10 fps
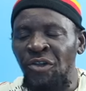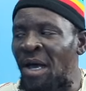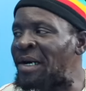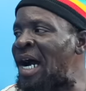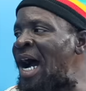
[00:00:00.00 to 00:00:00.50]

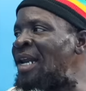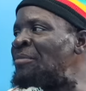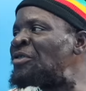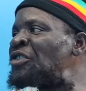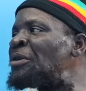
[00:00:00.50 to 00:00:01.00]
Them call
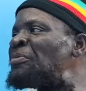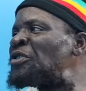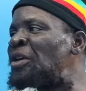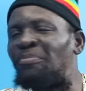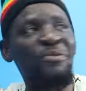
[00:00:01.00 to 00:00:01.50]
him Ship
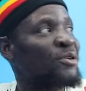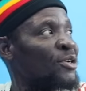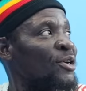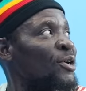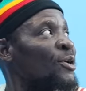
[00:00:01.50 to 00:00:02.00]
Ship.
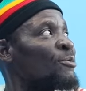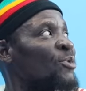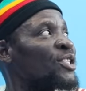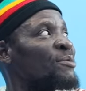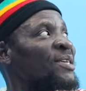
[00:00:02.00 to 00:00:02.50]
Mm.
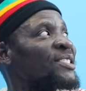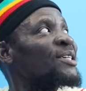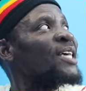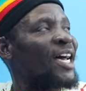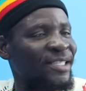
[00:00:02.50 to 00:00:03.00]
But him is
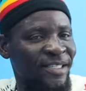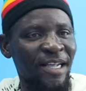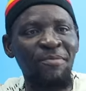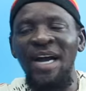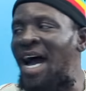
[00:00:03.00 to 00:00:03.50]
yes,
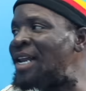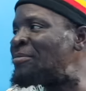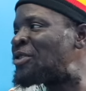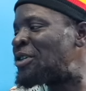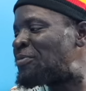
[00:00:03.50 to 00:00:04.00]
them call
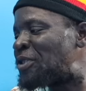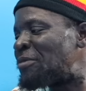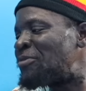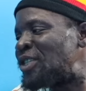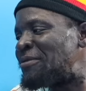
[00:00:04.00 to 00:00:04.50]
him Ship
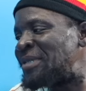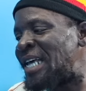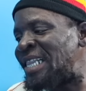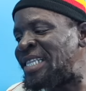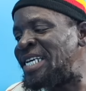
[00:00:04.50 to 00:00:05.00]
Ship, but him is
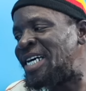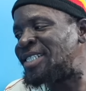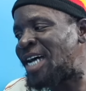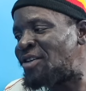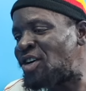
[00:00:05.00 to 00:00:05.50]
a
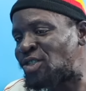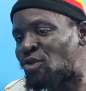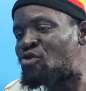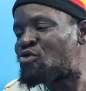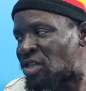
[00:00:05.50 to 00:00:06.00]
dangerous
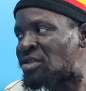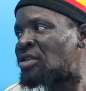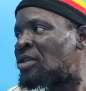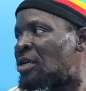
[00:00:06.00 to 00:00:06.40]
coat.